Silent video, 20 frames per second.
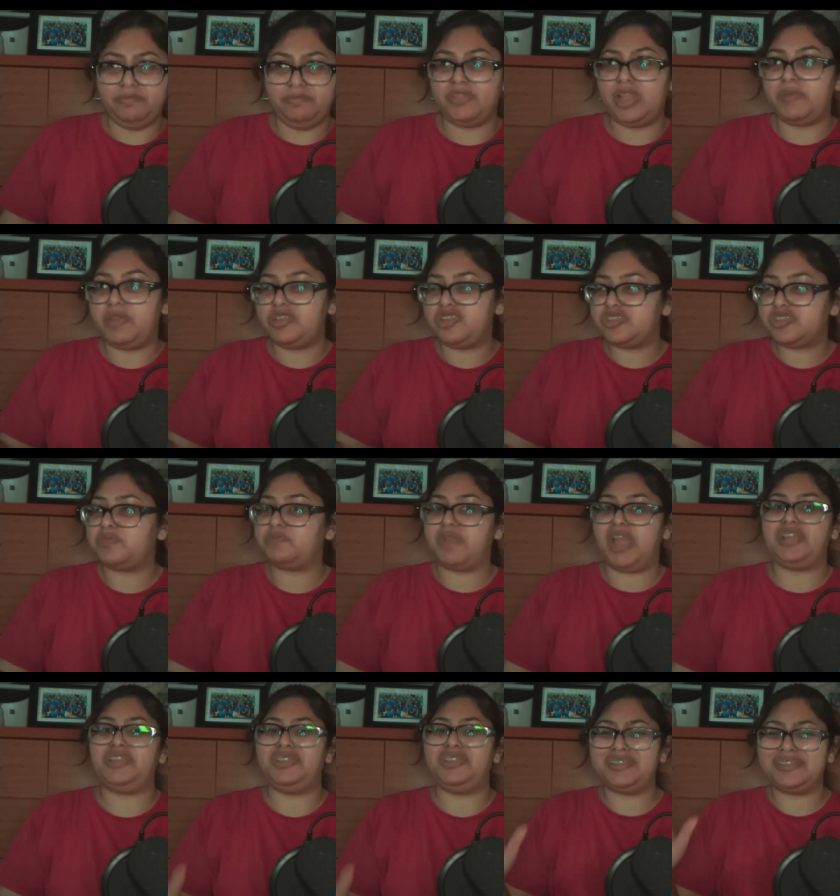Let me just
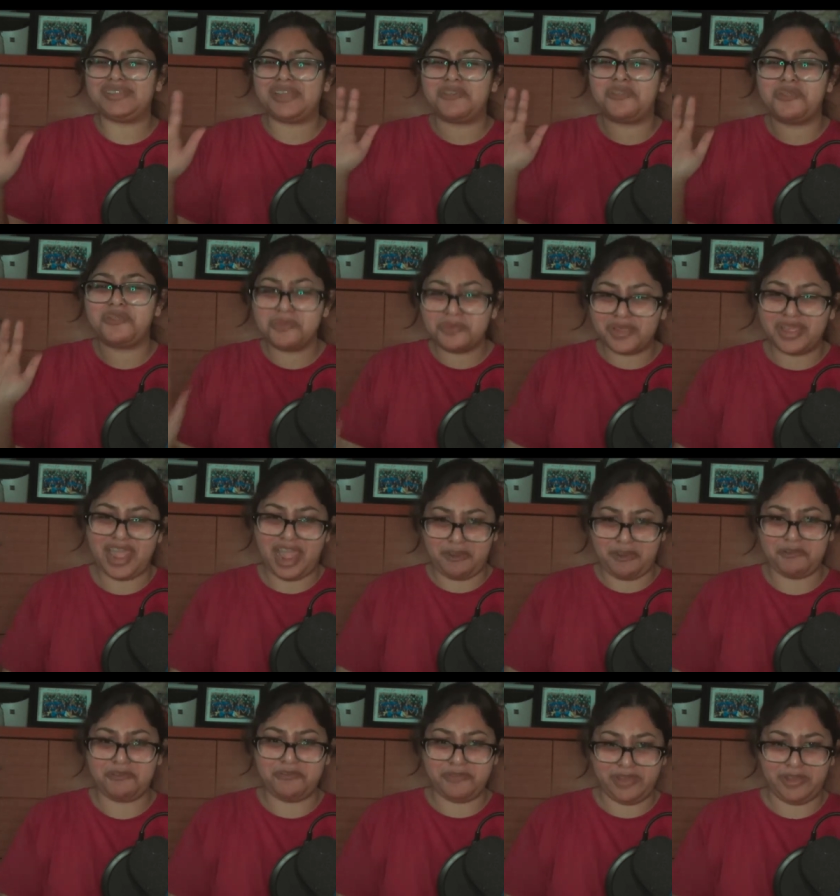remind you, this is a 3-hour
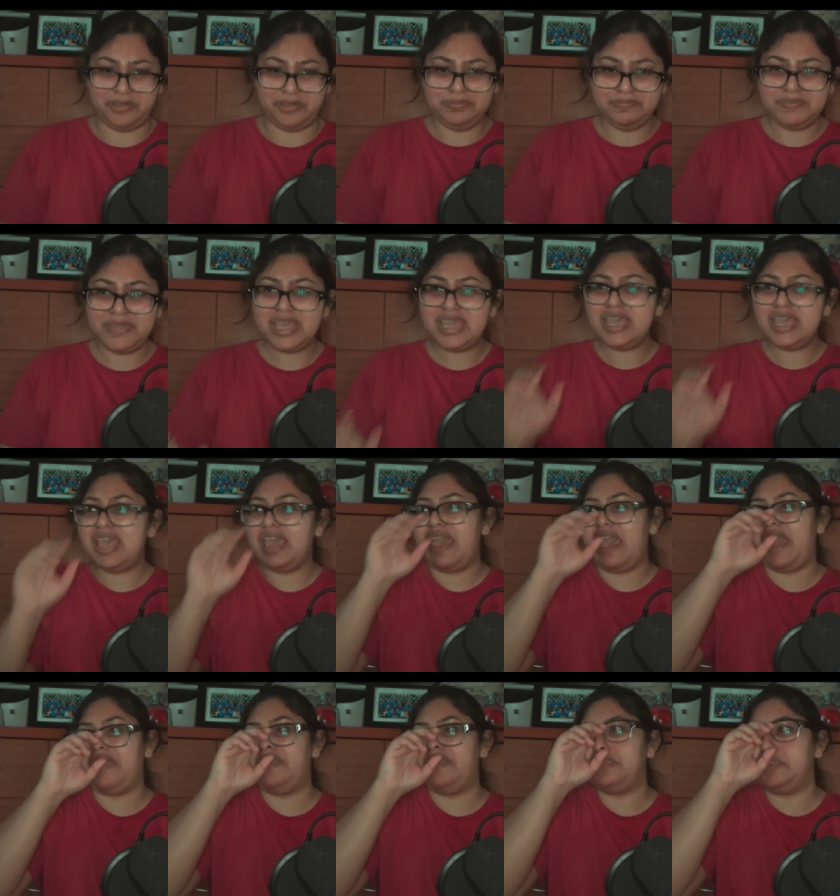film,
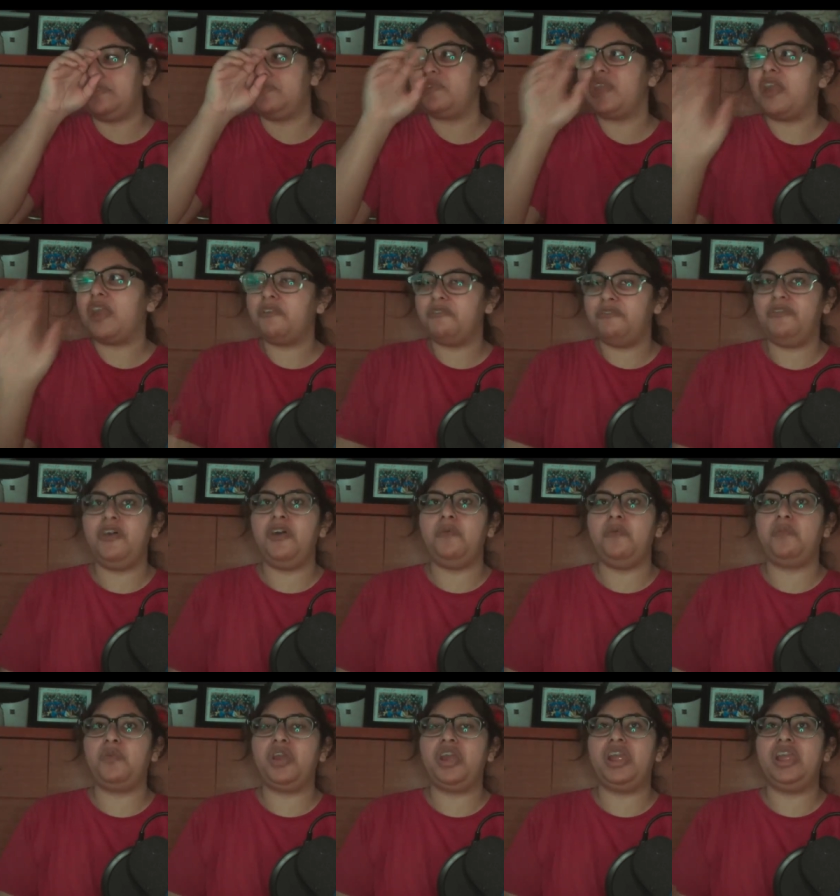and it's a 3-hour film
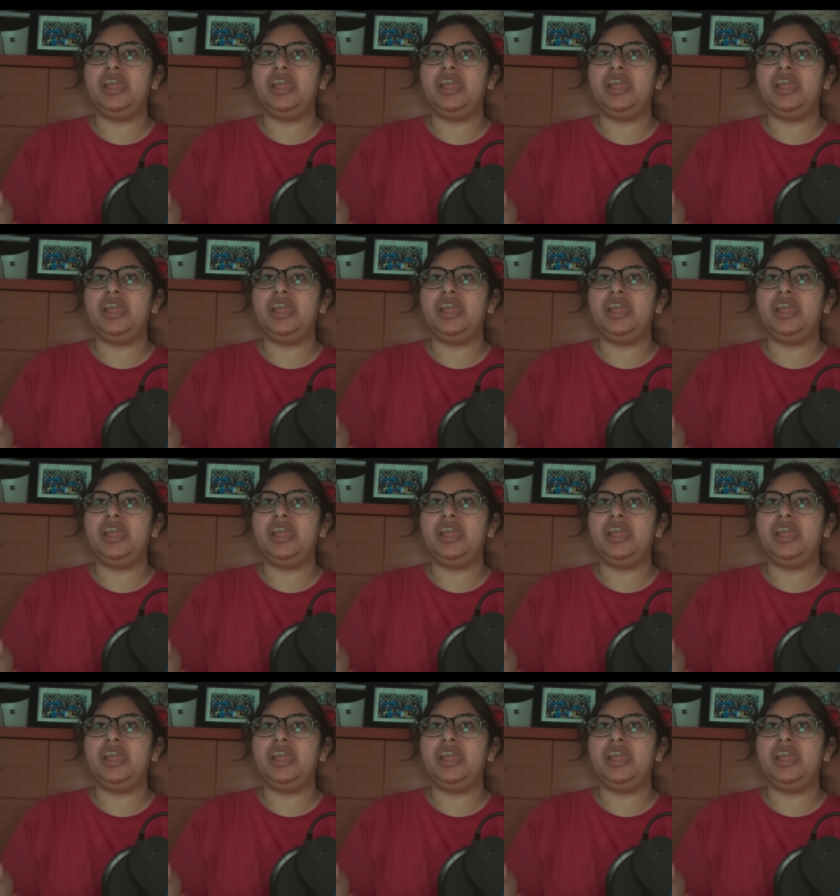where,